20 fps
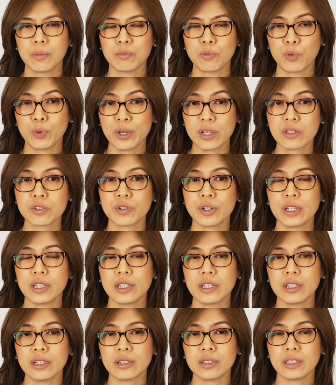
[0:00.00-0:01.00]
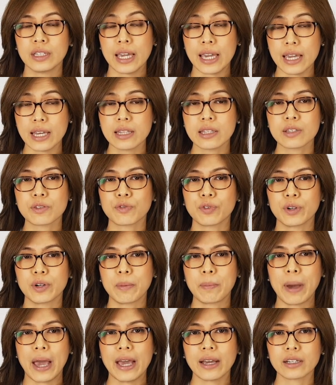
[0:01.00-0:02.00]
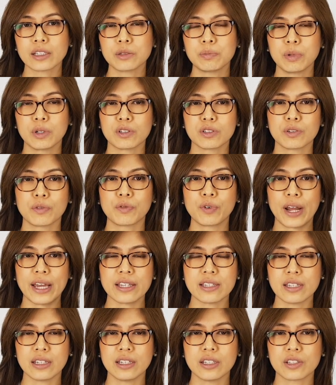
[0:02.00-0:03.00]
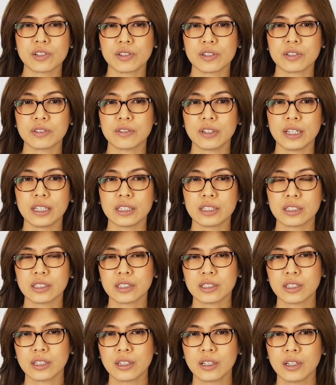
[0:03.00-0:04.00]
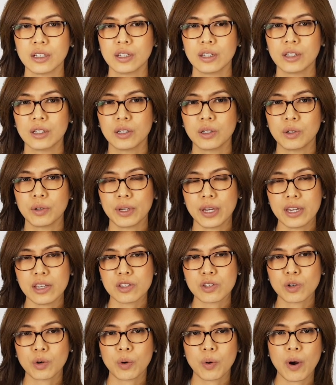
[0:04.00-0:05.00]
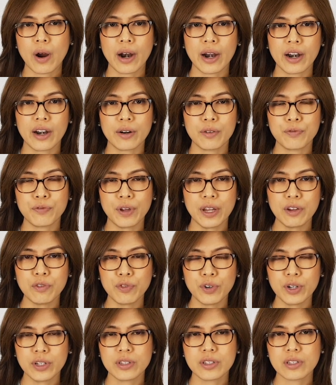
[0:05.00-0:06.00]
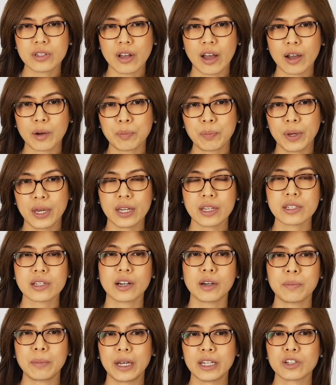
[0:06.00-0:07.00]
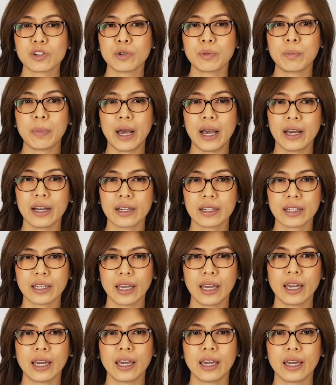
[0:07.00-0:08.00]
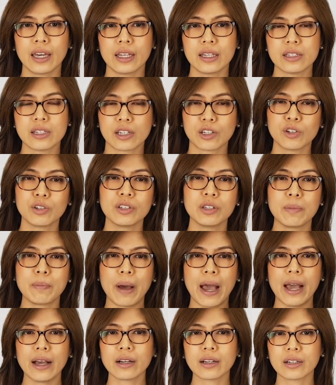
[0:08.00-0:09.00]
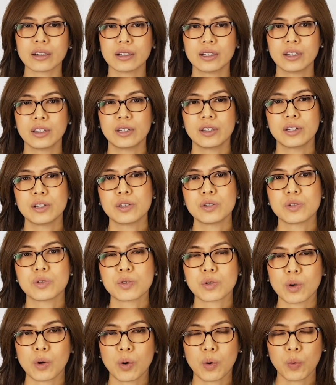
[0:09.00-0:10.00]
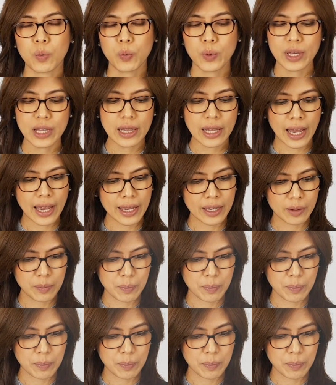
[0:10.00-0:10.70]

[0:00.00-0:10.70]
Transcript: weak trading gains for the banks because of rising interest rates. Okay, so our favored stock picks are Metrobank and Security Bank. So we like